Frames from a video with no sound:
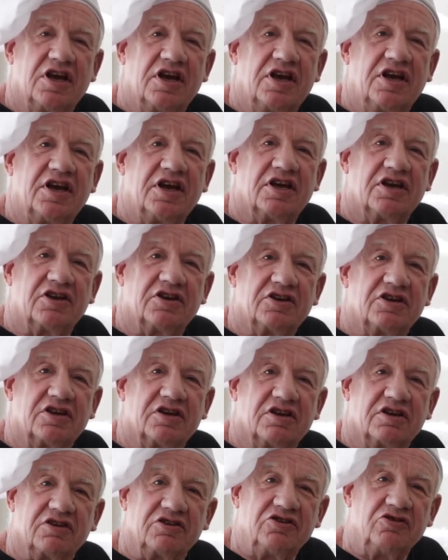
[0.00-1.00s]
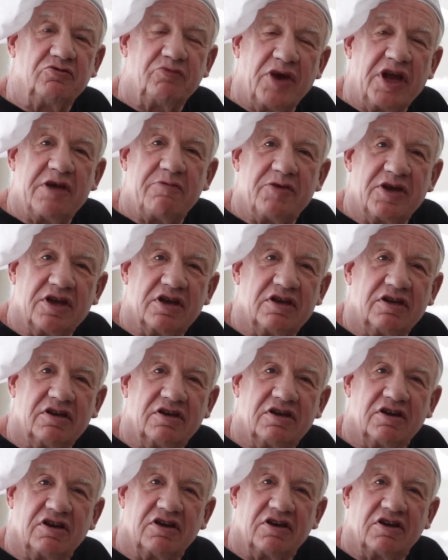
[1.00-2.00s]
And you may be
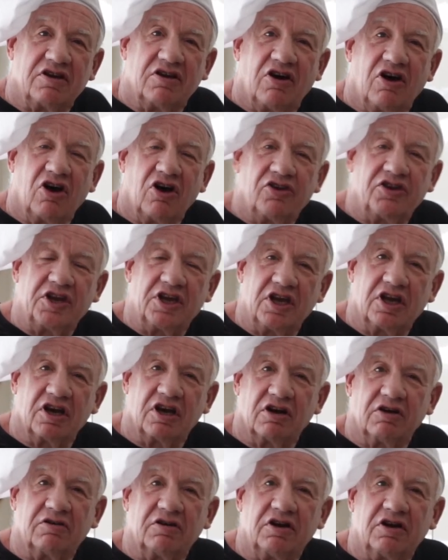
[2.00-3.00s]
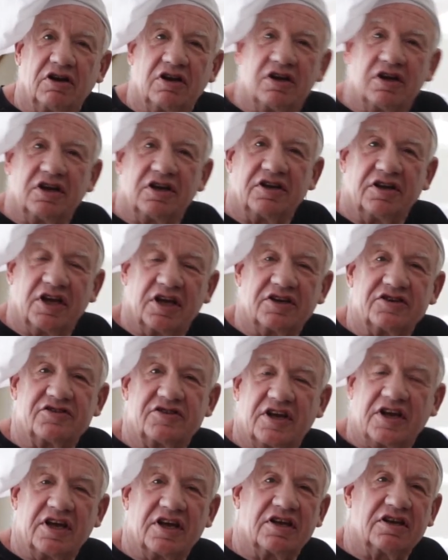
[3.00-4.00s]
on the air next.
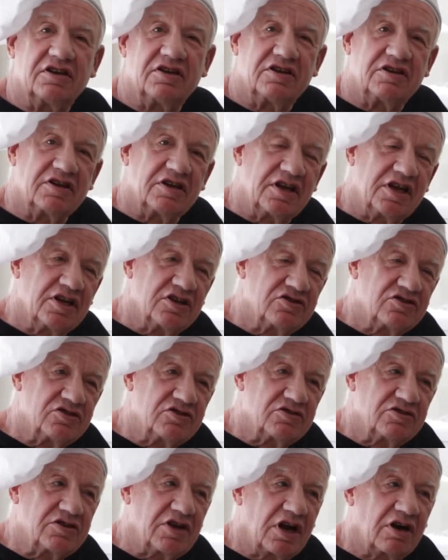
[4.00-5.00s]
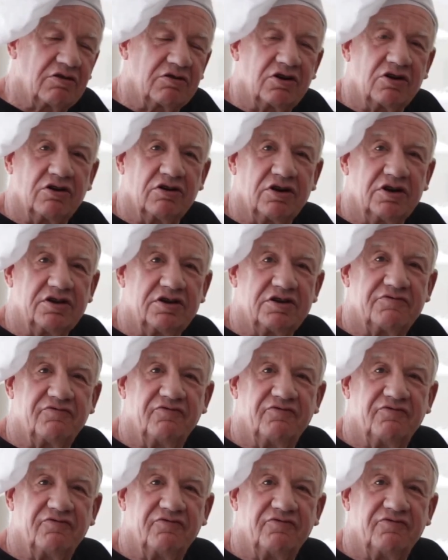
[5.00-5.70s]
And as our current